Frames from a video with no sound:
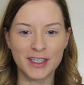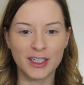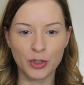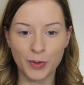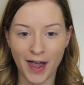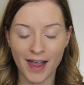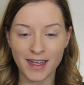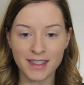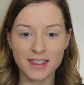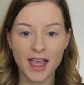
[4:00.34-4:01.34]
to you
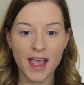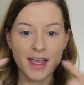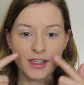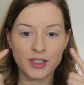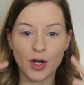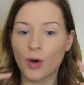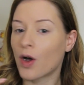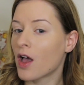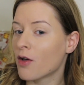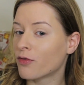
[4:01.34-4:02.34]
guys.
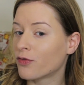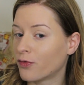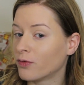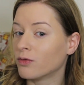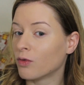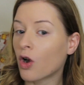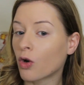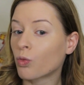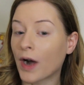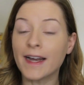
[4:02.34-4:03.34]
So
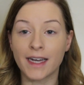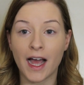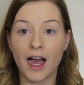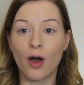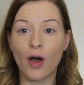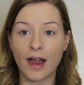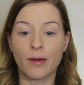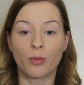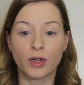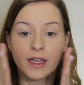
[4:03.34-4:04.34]
right now, I
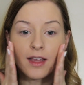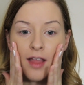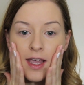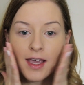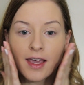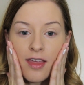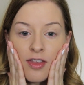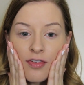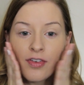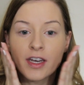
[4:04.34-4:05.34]
am really liking it.
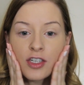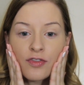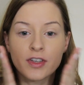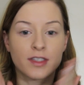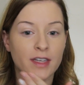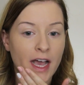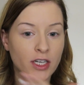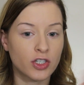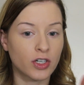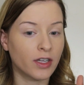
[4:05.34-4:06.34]
The finish feels
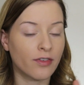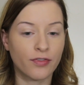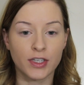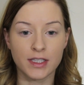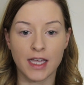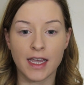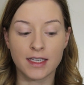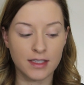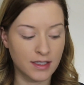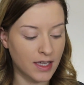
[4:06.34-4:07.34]
natural. It feels like
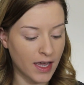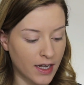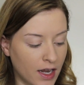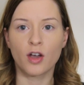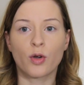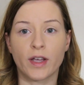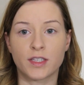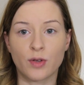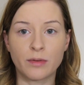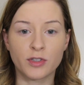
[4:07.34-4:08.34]
skin. Okay,
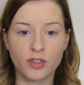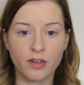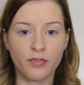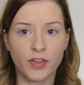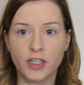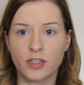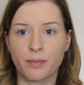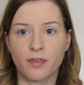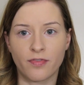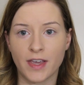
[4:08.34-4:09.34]
so I'm just gonna finish
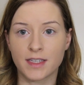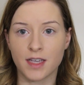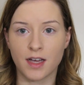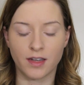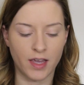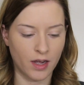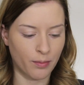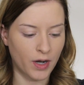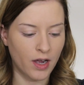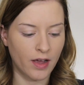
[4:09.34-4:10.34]
up the face on
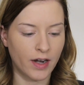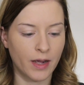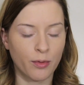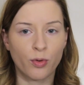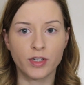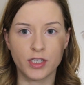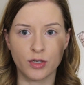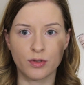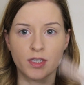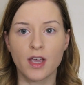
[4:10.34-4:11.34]
camera, and I'm going to
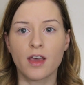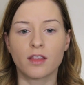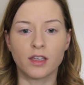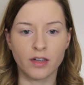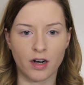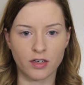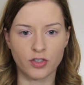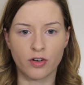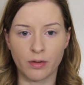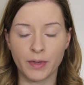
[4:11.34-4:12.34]
use the
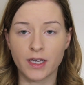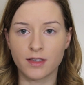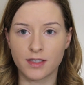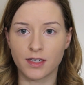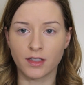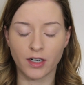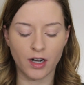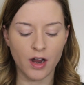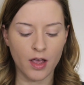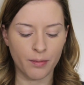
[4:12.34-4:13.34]
NARS Creamy
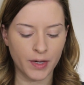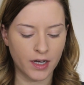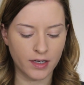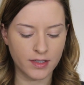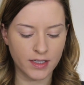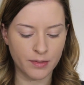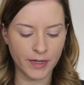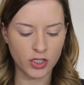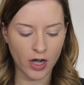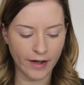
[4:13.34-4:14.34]
Concealer because it's
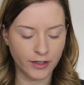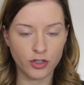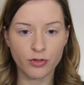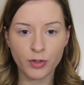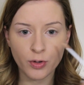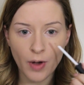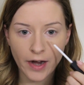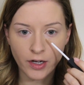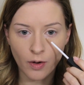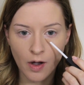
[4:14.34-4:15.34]
my tried and true.
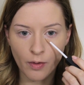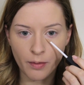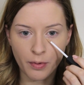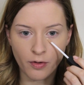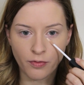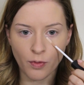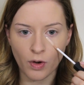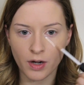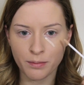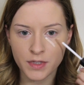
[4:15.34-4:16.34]
I know how it
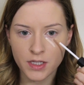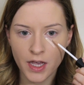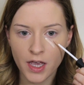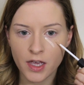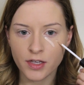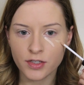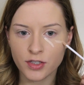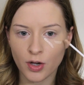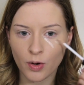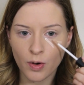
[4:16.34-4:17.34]
performs,
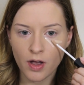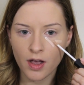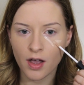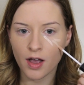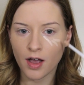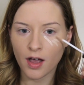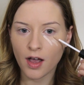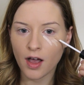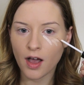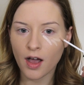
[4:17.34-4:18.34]
so
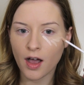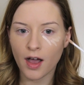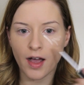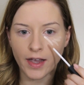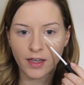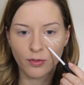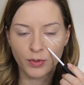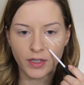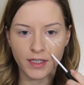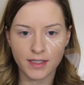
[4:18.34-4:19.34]
I can
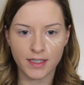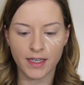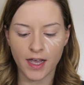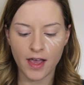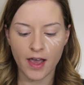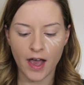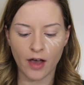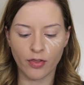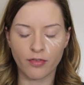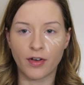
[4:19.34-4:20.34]
really see
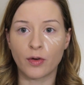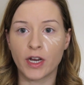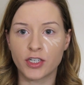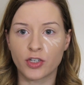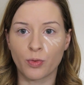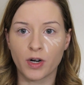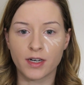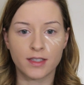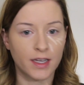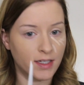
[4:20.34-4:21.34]
how the foundation
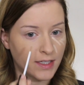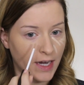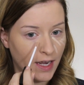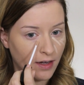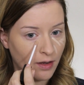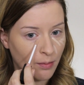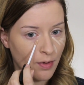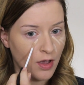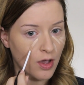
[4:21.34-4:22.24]
works in tandem